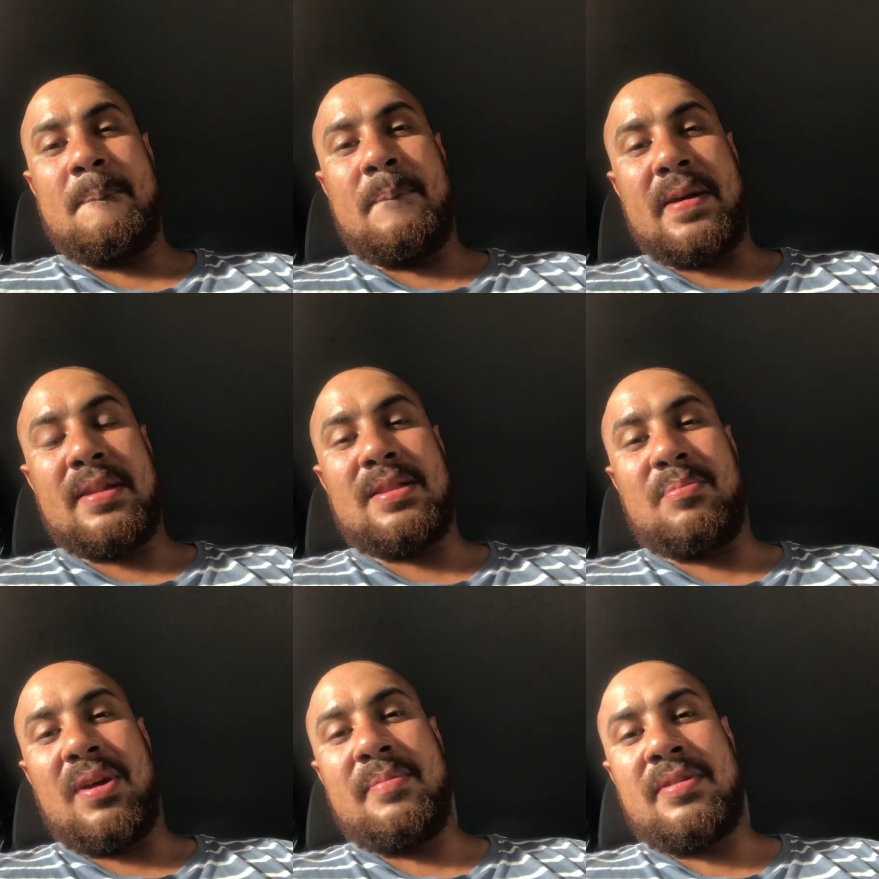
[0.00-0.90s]
at the
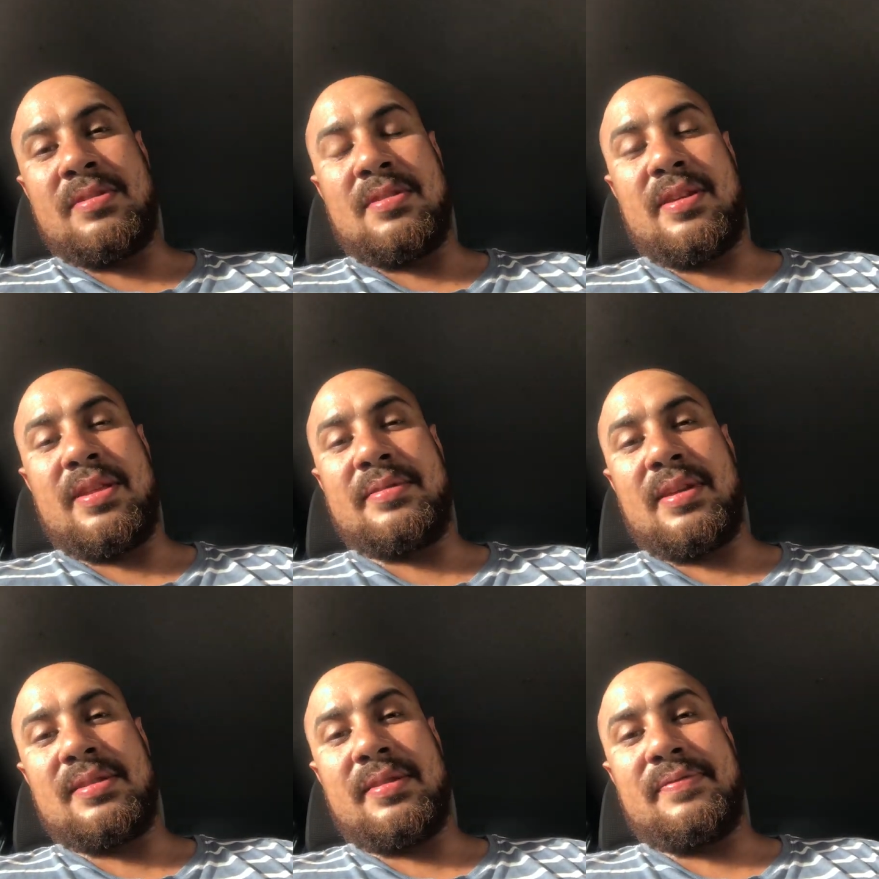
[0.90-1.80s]
moment, you know,
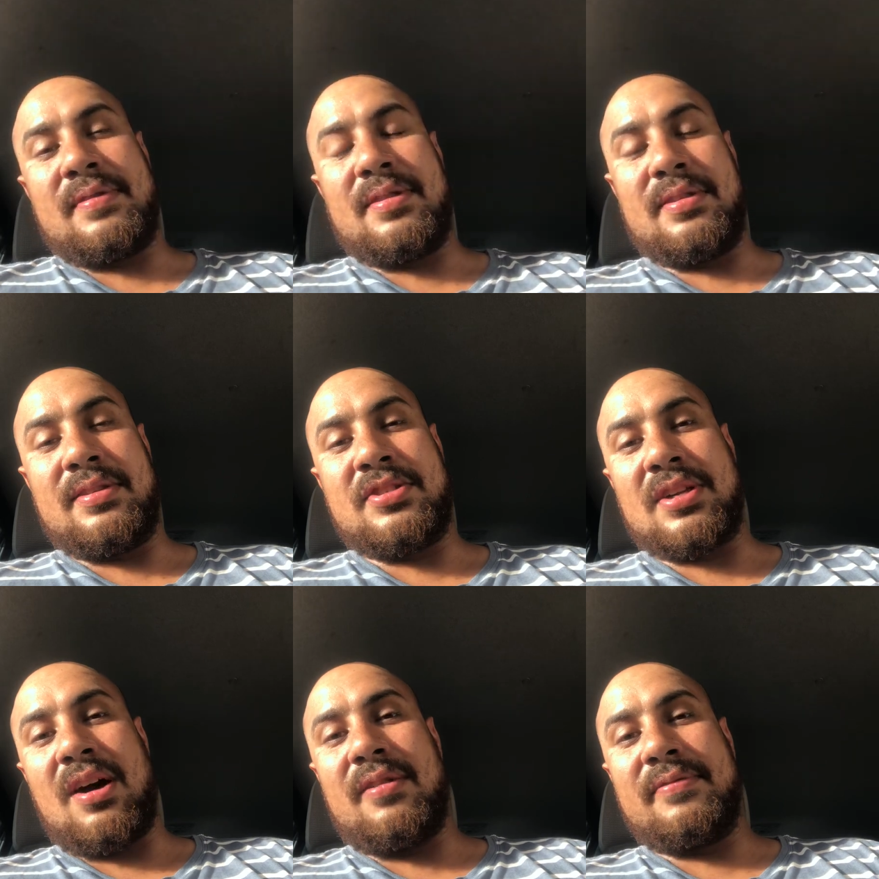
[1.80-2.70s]
they're definitely
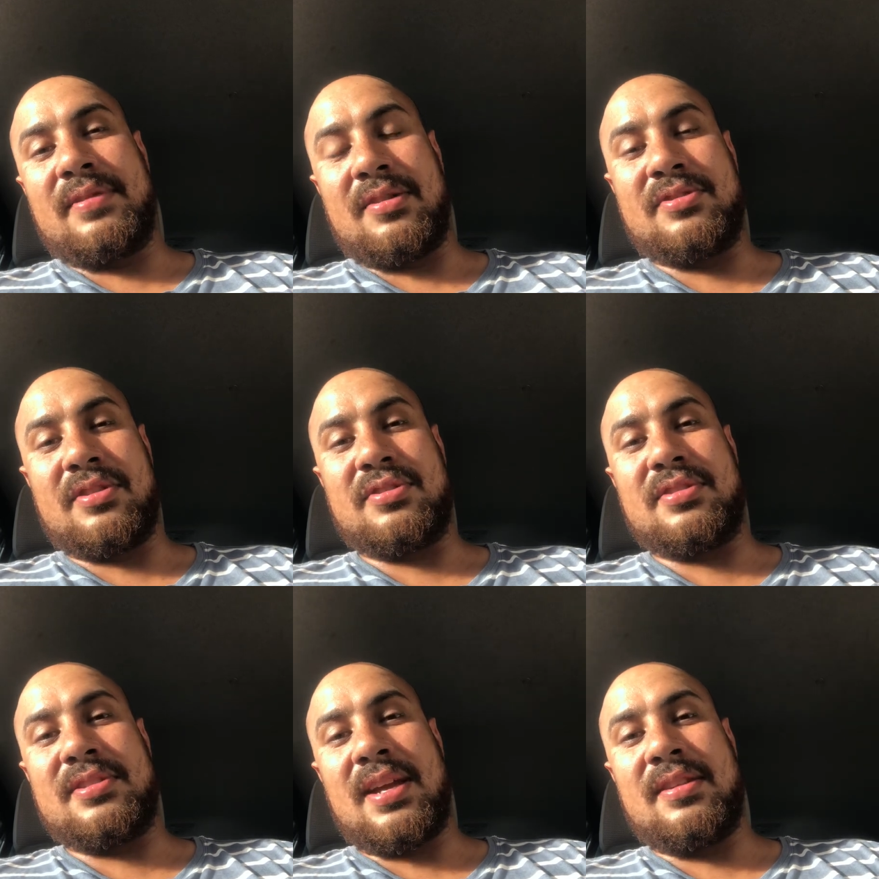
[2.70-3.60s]
shelved, I
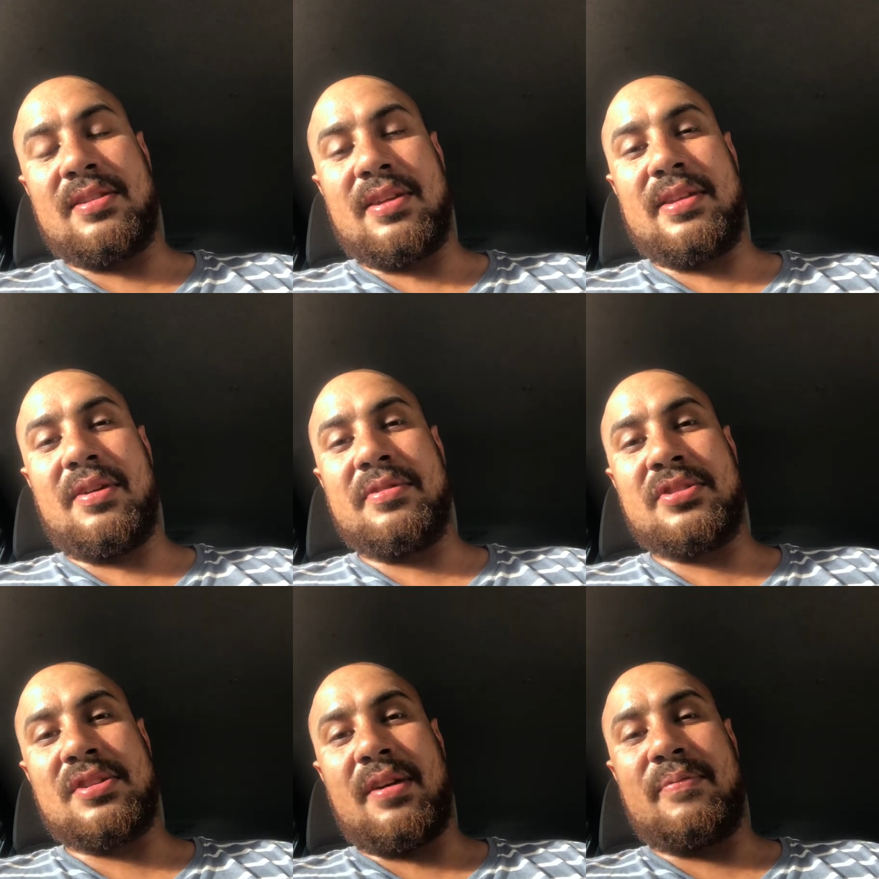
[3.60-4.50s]
should say. You know, they're on the
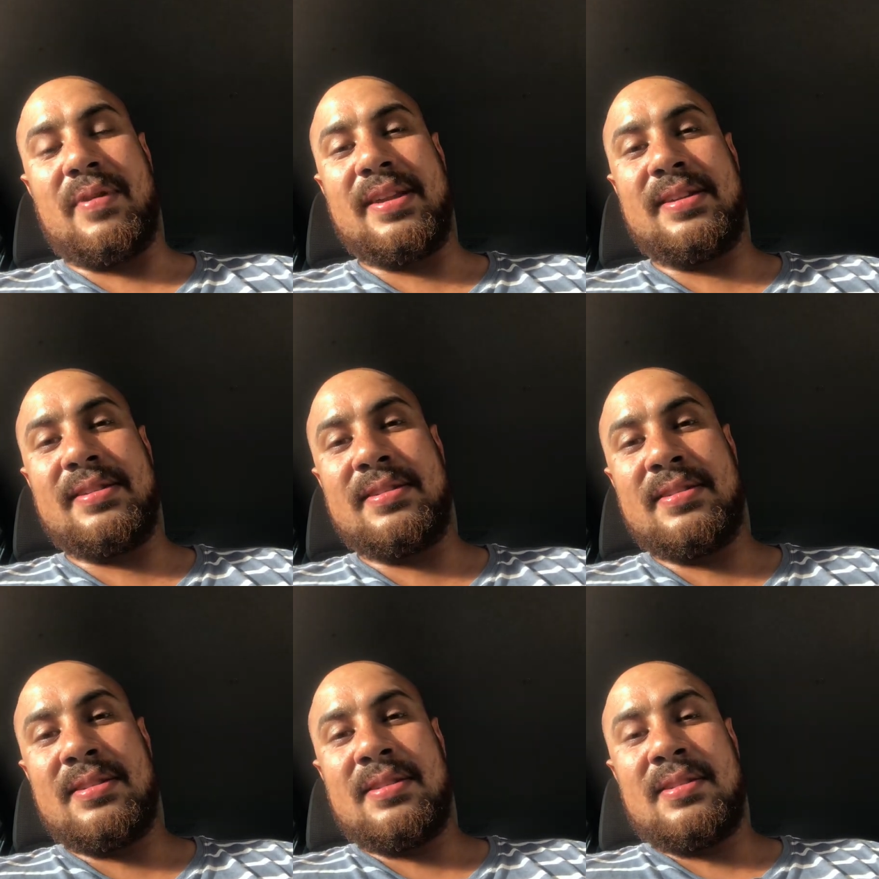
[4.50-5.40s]
shelf waiting.
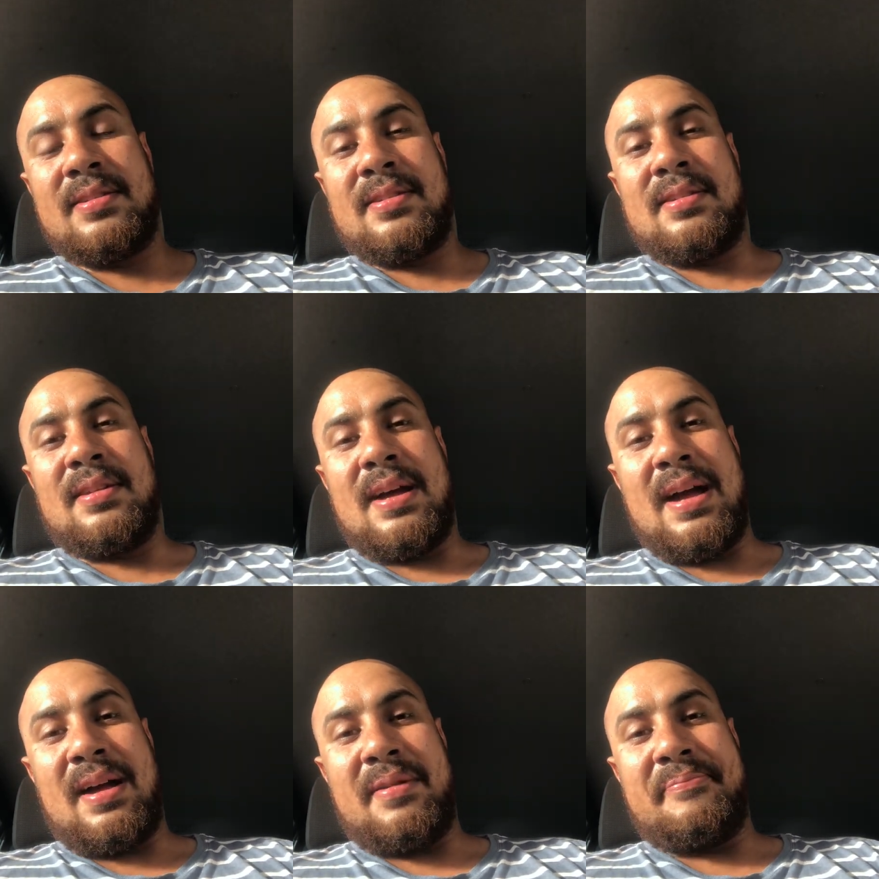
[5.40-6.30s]

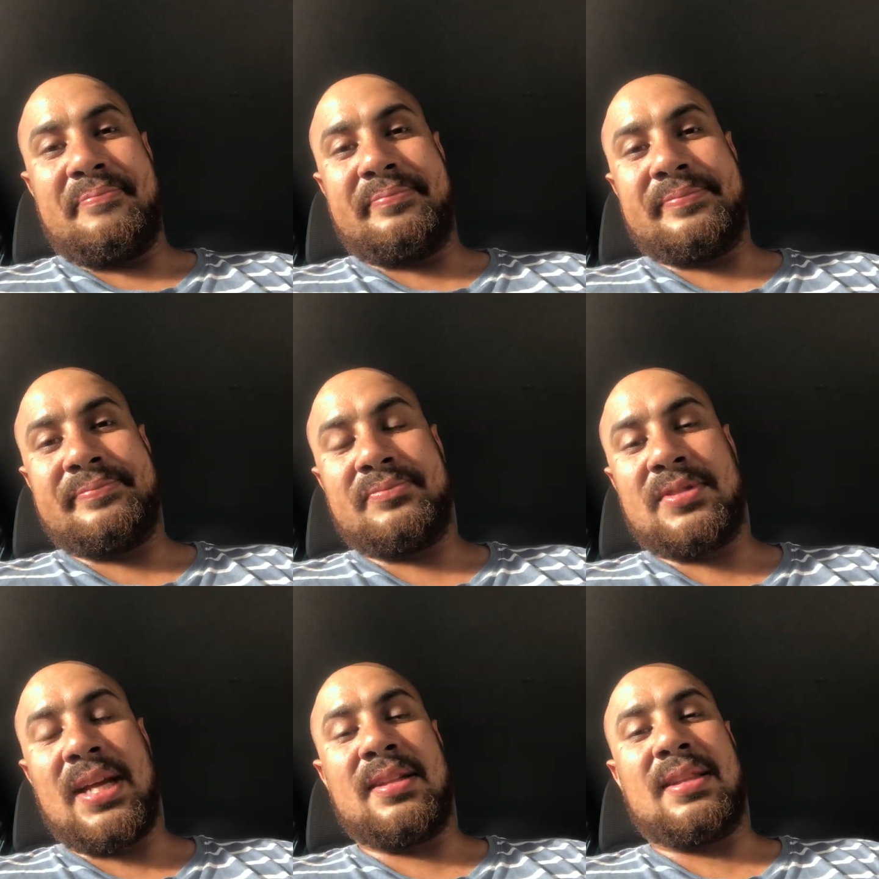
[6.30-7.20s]

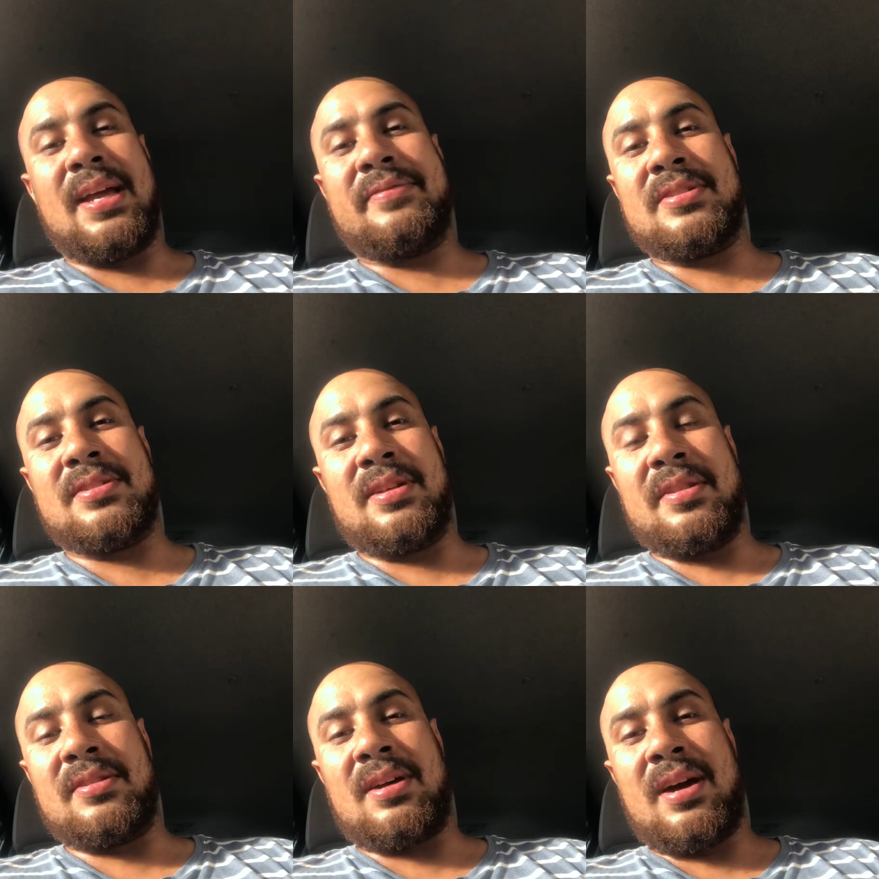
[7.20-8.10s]
Tank Davis,
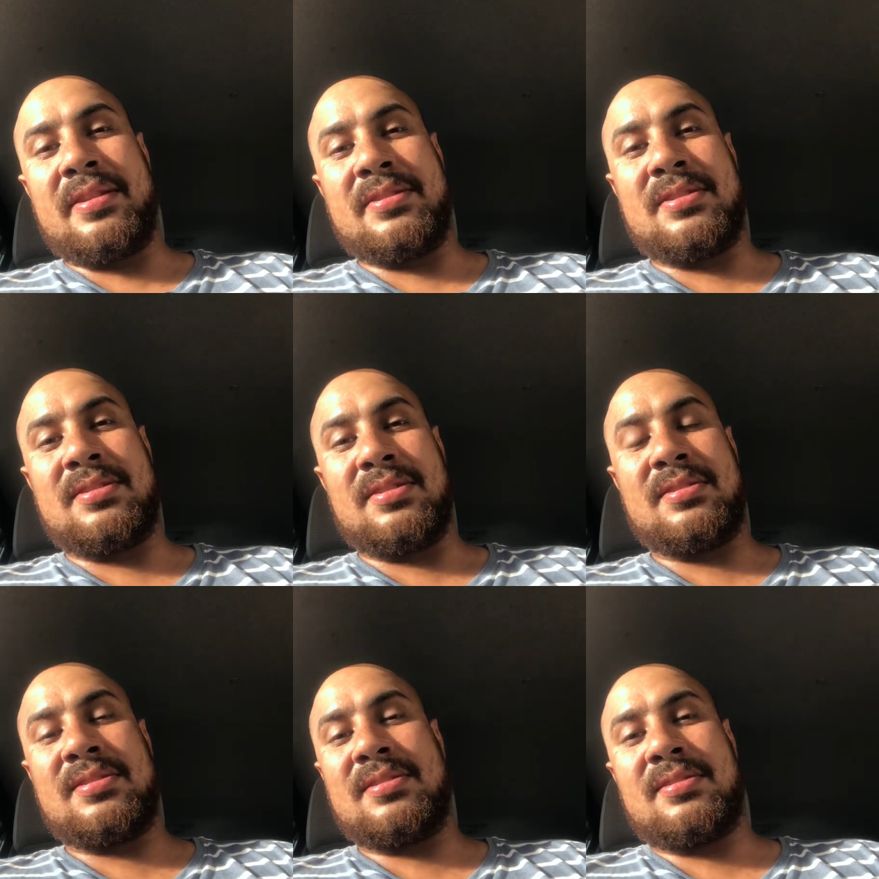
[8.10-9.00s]
another guy that's
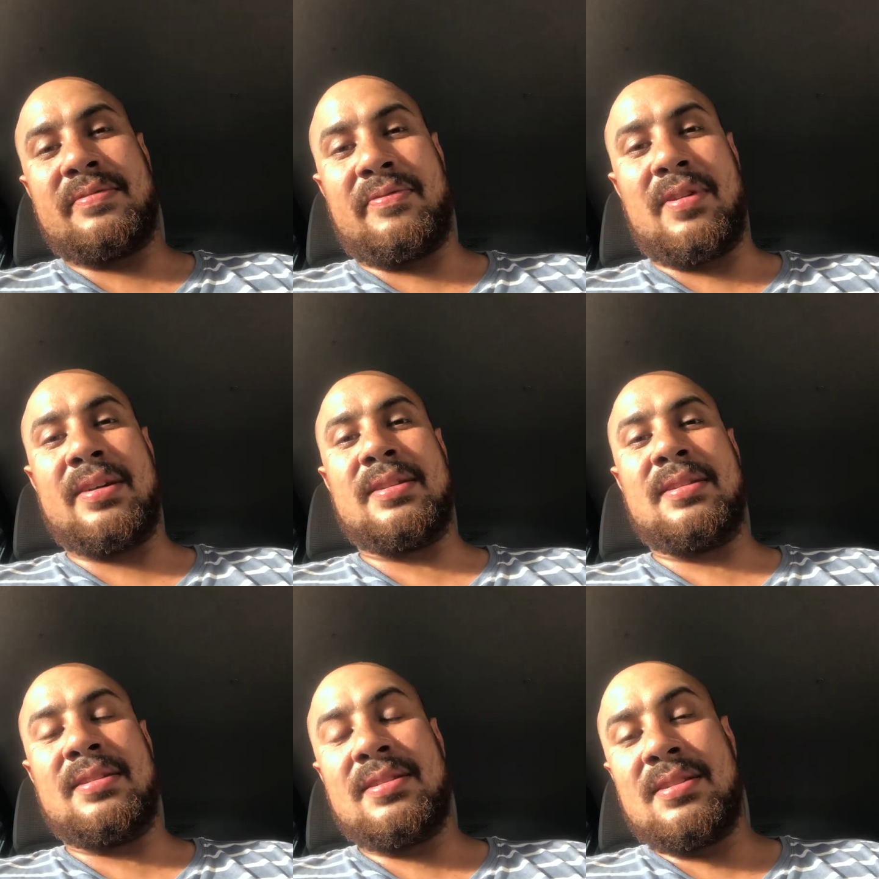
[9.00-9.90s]
just fighting